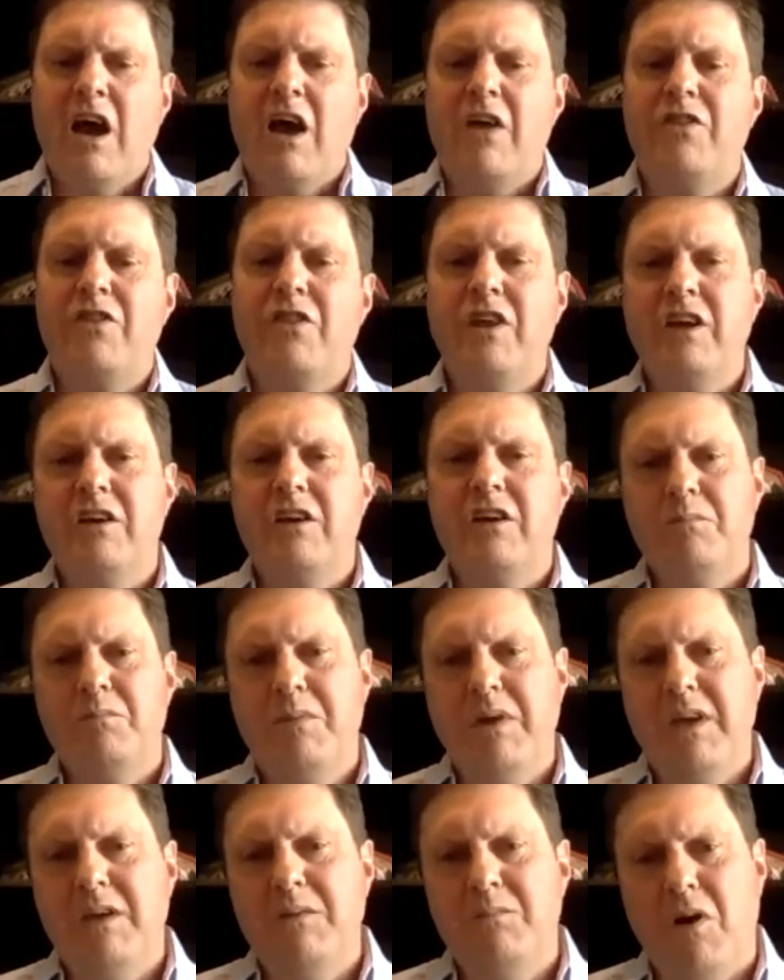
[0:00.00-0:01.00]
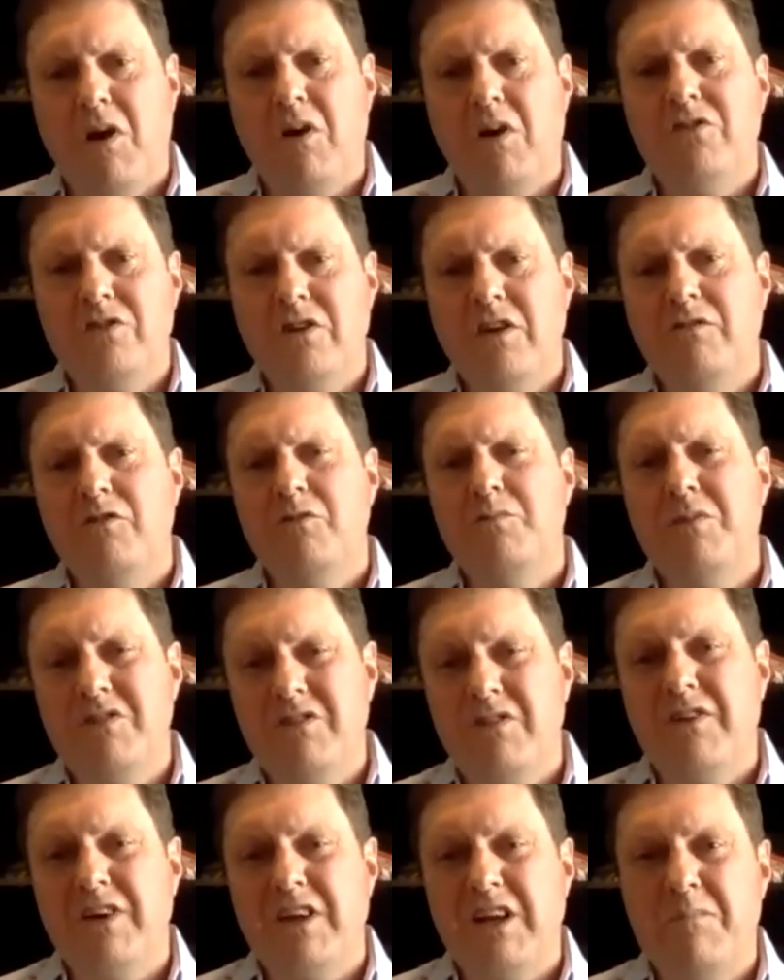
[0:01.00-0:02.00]
I think be positive,
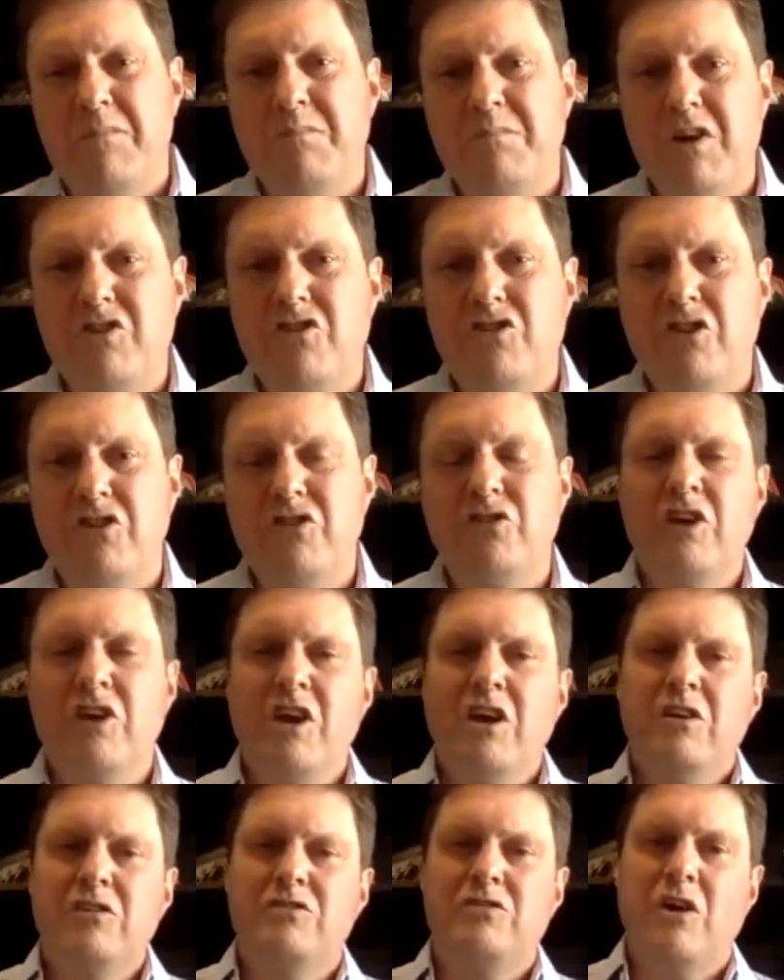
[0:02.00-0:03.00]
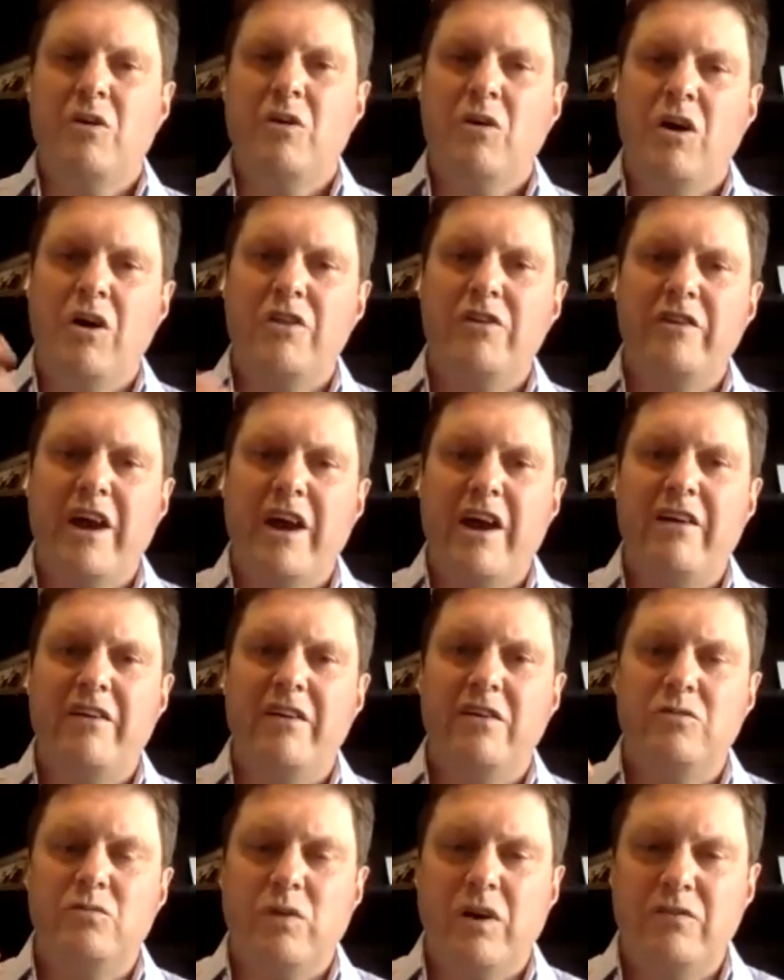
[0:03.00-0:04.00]
specific, and ambitious. So other
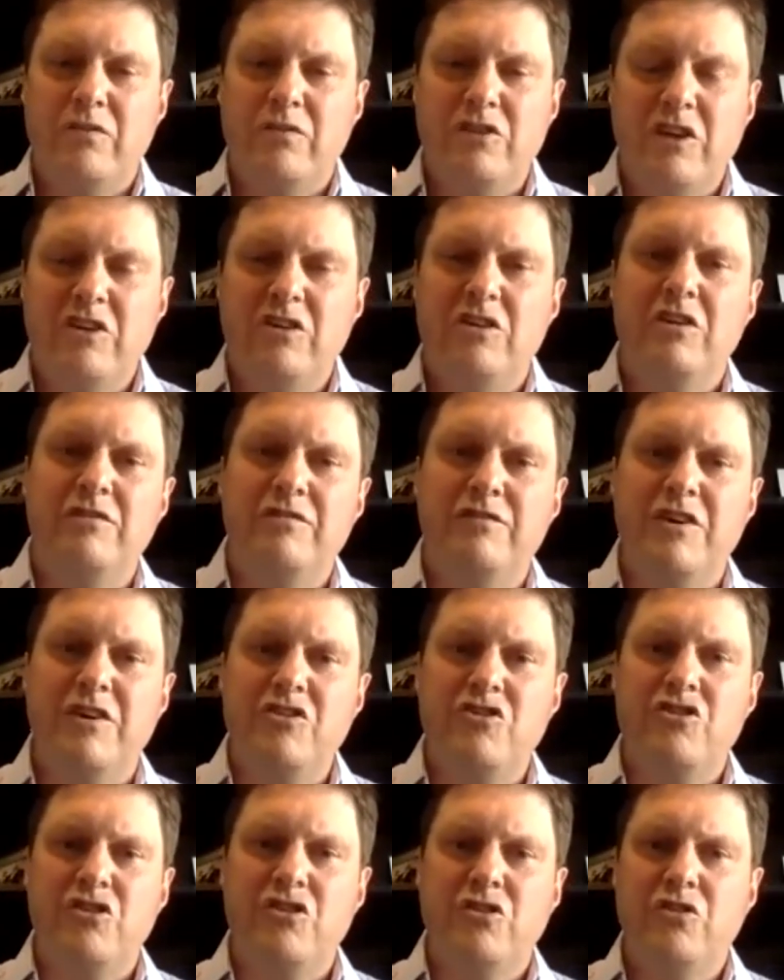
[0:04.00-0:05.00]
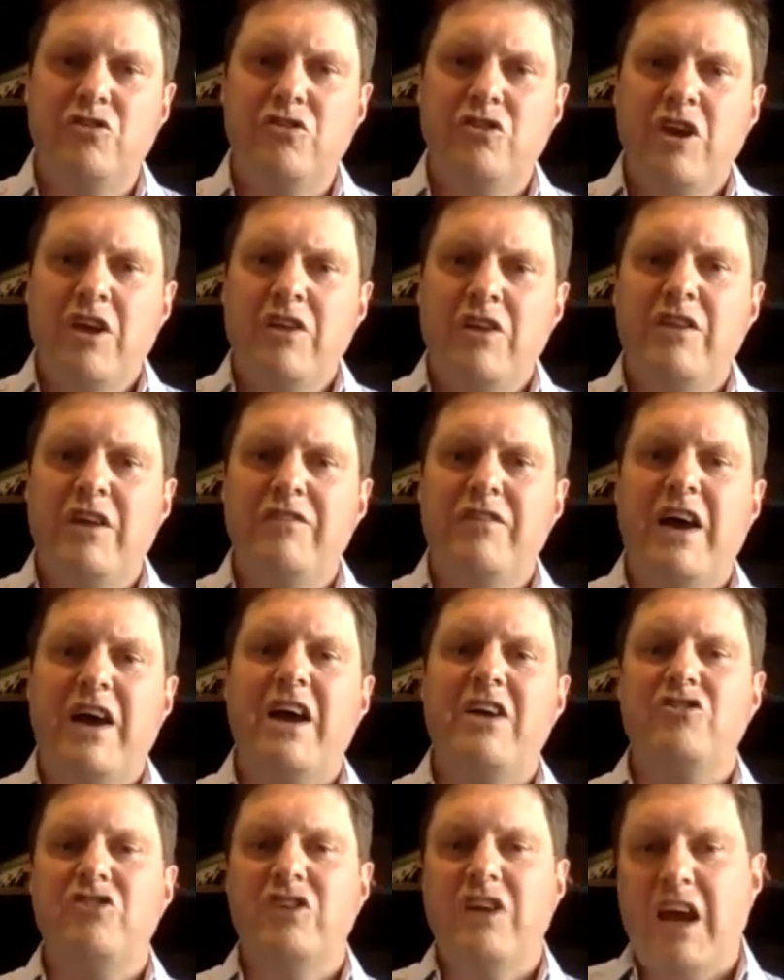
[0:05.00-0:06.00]
areas where I've seen good visions, they've
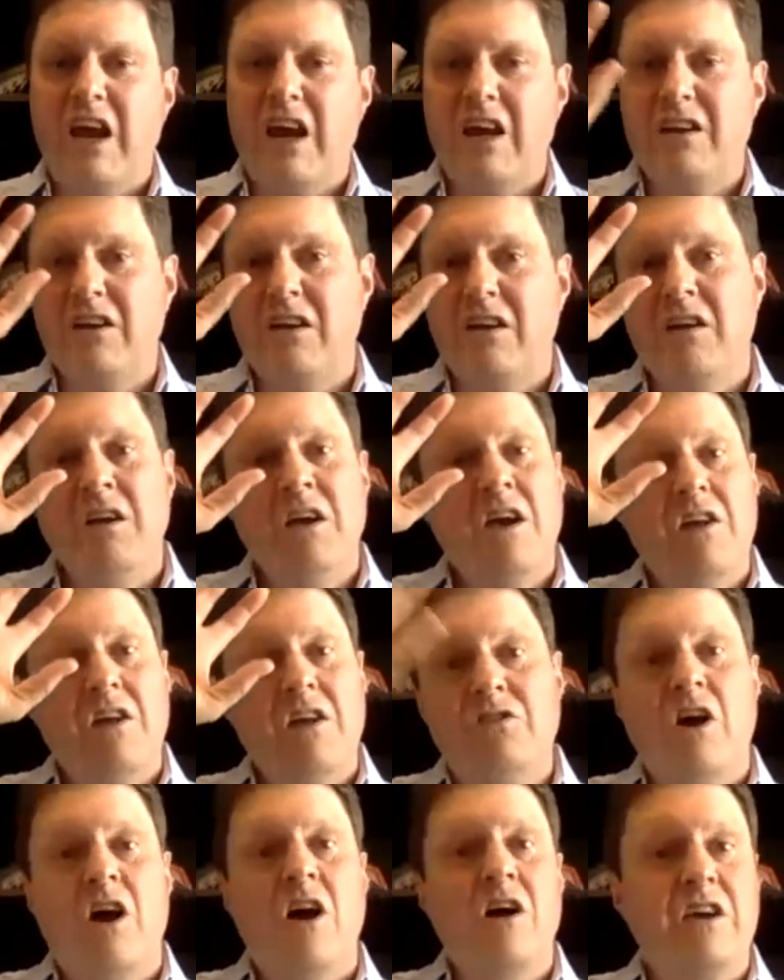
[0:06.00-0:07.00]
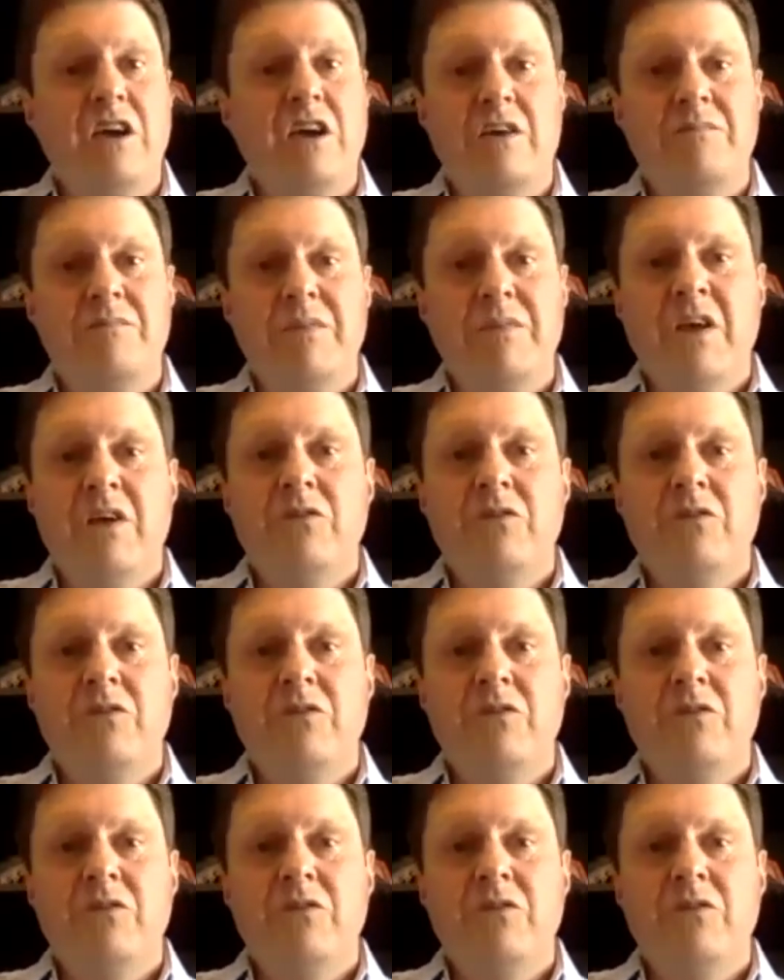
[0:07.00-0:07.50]
actually had a, a target.